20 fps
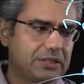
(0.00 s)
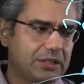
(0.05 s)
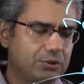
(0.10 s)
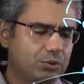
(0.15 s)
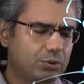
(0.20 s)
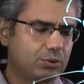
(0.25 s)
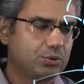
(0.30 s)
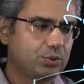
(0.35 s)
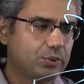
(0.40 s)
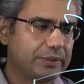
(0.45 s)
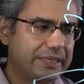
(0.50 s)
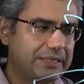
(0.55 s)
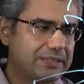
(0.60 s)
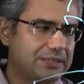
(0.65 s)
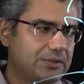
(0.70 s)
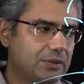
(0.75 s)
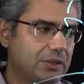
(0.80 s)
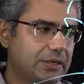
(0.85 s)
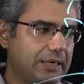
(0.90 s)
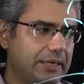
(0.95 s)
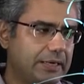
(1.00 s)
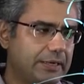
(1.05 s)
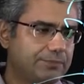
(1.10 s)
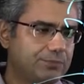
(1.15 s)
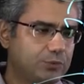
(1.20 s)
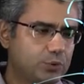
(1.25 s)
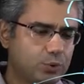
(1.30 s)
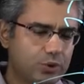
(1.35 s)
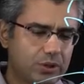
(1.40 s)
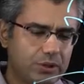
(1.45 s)
I told you that
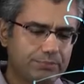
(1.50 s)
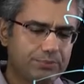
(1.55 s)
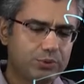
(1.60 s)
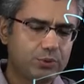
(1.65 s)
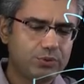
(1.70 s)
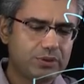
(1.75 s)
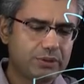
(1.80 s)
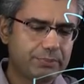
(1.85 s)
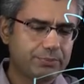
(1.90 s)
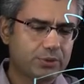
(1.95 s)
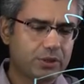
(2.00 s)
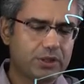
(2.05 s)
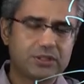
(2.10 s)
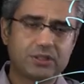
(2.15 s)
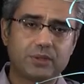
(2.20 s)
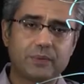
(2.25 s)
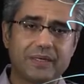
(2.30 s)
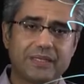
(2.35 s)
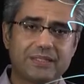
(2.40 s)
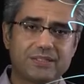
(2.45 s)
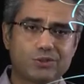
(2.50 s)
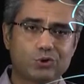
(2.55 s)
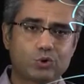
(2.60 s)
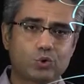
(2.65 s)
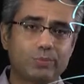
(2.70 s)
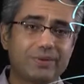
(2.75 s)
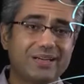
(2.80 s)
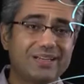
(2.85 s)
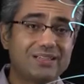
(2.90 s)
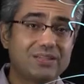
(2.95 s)
to compute the price of an
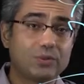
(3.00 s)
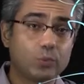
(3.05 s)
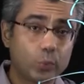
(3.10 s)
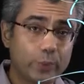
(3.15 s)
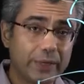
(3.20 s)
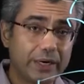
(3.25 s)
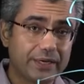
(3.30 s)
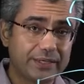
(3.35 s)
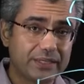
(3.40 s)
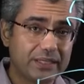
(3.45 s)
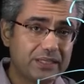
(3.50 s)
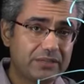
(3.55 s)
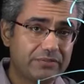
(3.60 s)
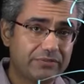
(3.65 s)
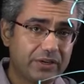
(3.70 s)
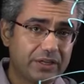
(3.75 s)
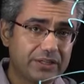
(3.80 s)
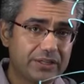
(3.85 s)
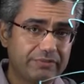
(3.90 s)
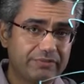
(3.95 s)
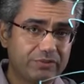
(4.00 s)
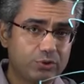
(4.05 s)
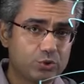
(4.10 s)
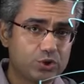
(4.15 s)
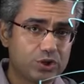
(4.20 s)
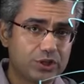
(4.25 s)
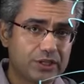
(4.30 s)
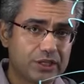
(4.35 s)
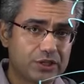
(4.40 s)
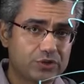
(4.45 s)
instrument, we identify the
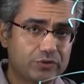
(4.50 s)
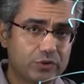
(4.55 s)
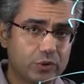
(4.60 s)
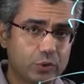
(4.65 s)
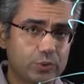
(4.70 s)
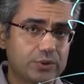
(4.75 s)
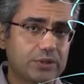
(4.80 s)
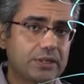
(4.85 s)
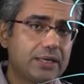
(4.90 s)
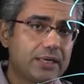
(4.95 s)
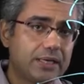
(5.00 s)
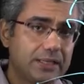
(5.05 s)
future cash flows.